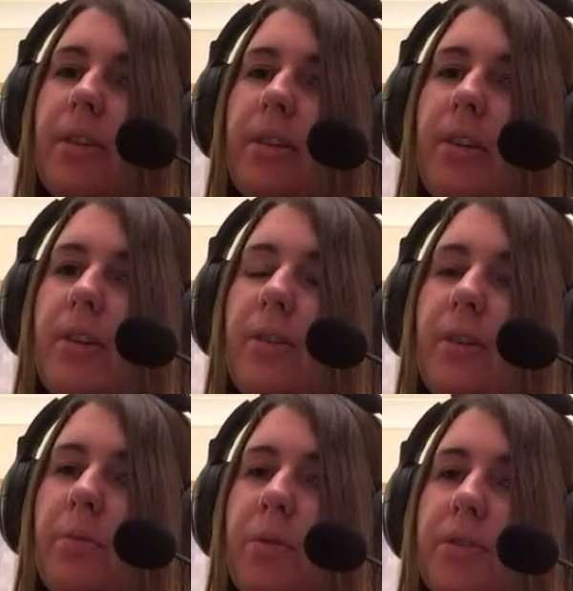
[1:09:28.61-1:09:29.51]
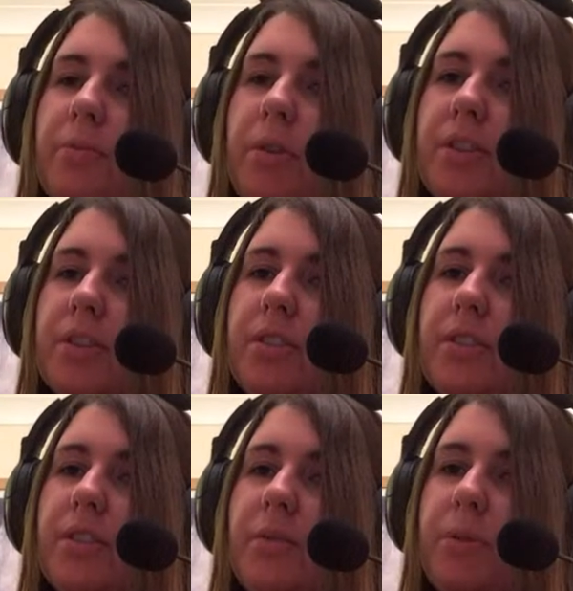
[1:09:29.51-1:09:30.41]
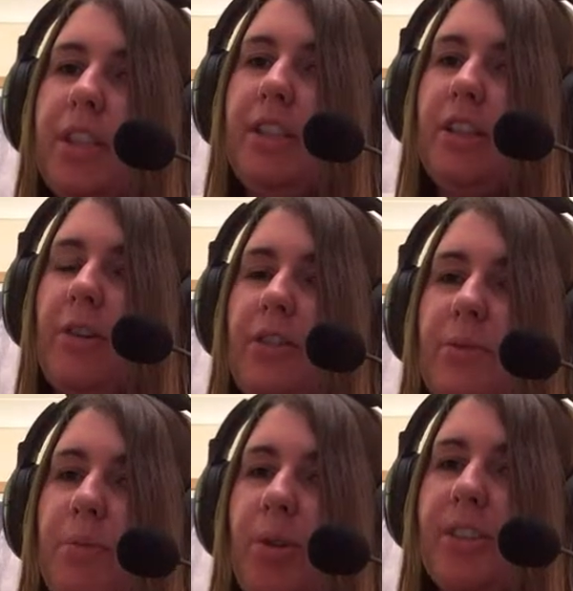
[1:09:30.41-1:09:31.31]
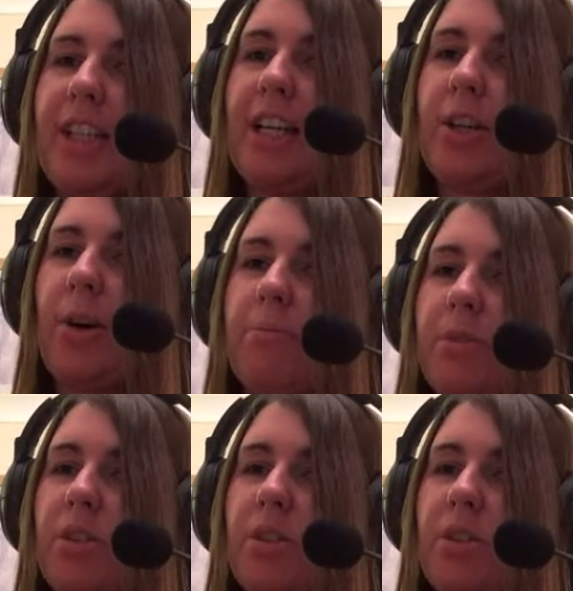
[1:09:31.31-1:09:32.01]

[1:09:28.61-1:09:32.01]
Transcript: or was he known as more sitcom,